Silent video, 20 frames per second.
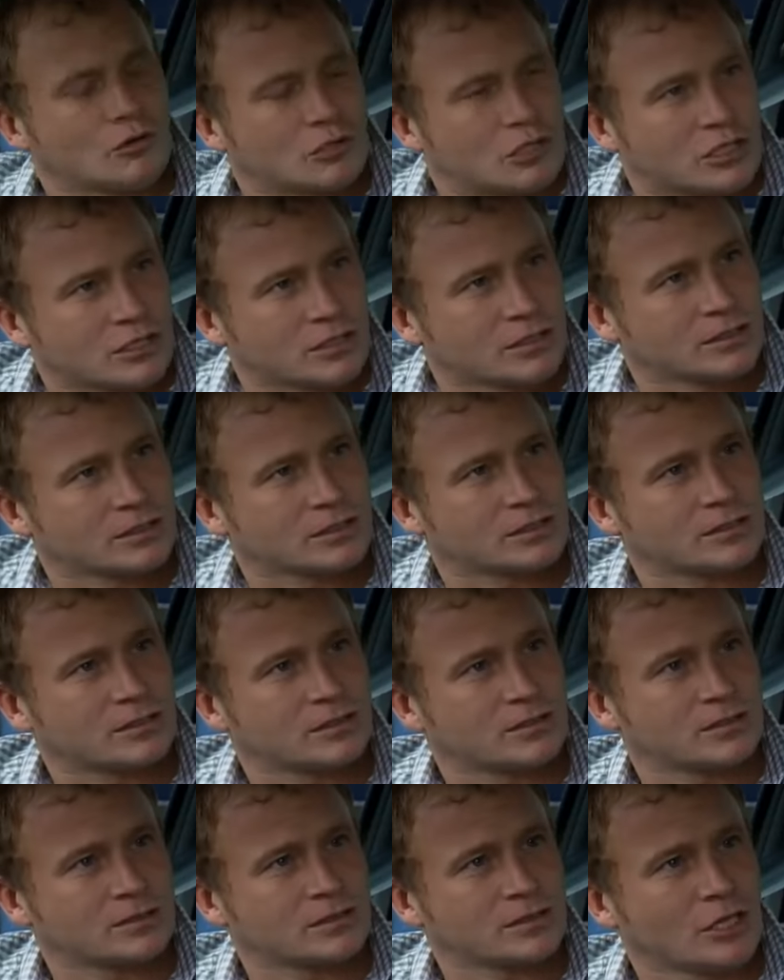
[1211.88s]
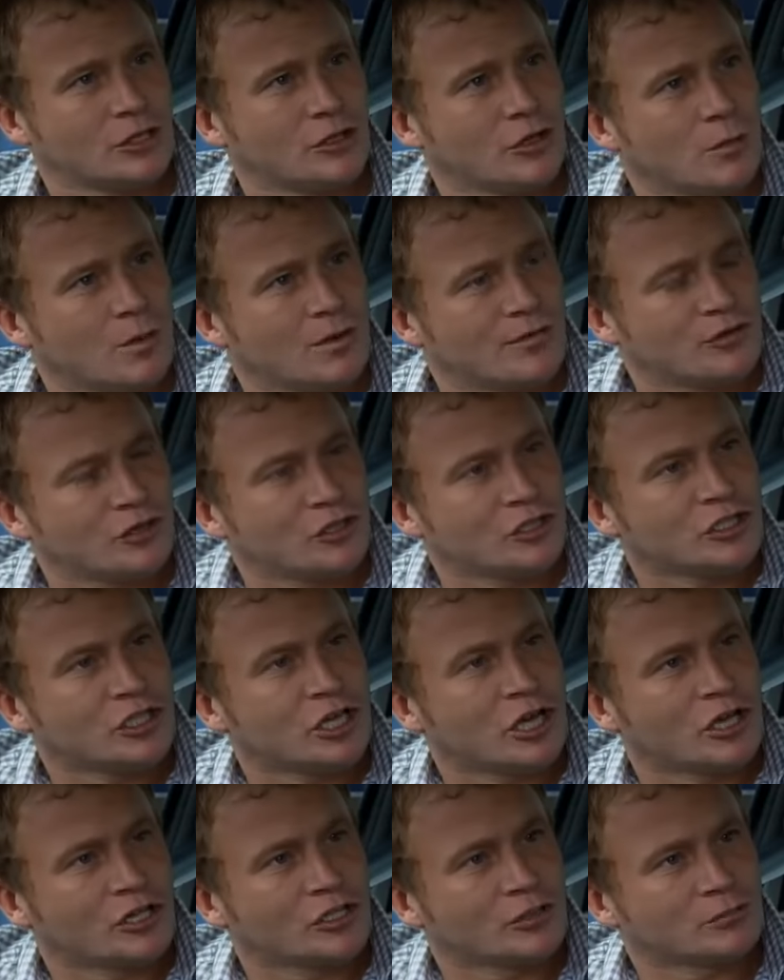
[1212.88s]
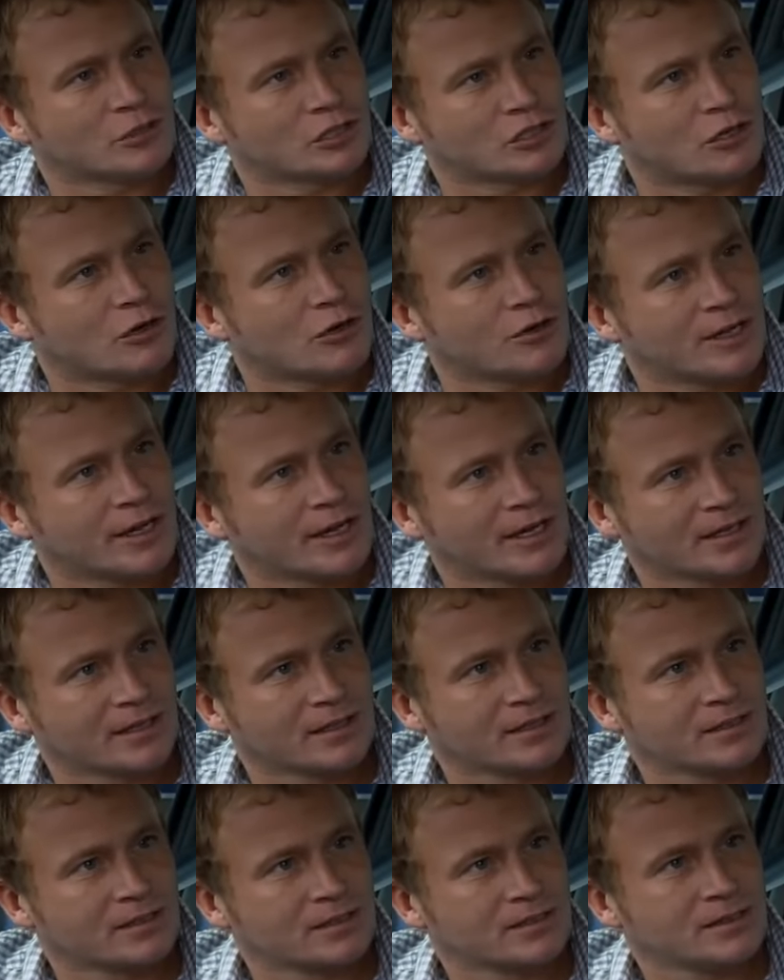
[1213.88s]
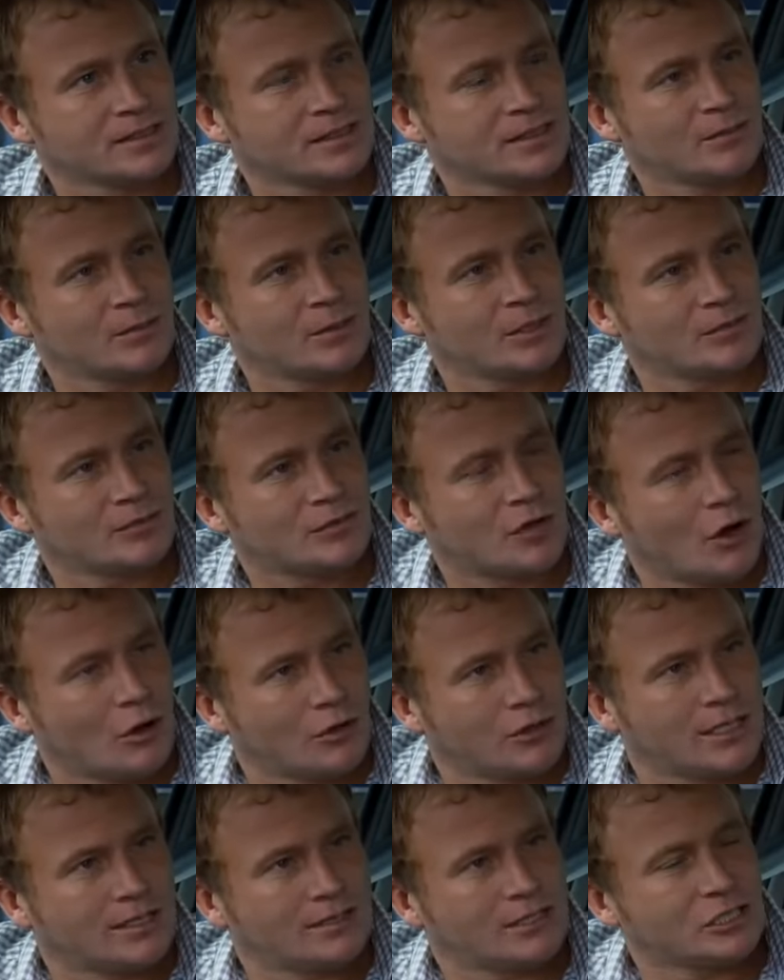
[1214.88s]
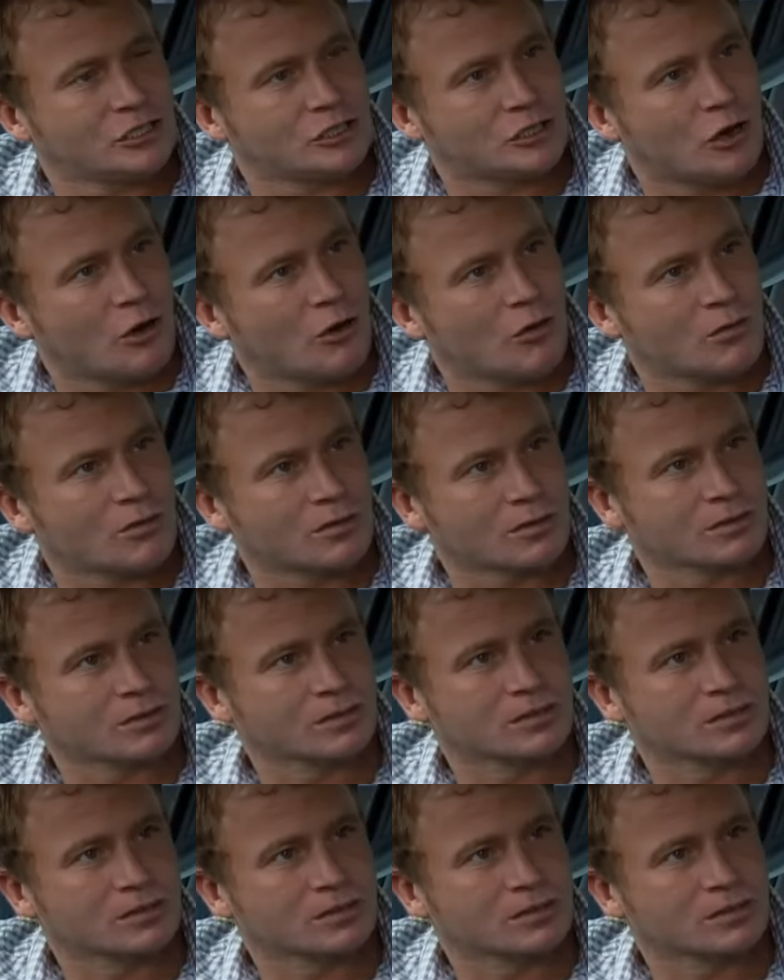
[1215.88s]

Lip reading: Look, I know I've hurt you, and I'm sorry, but you've got to let this go.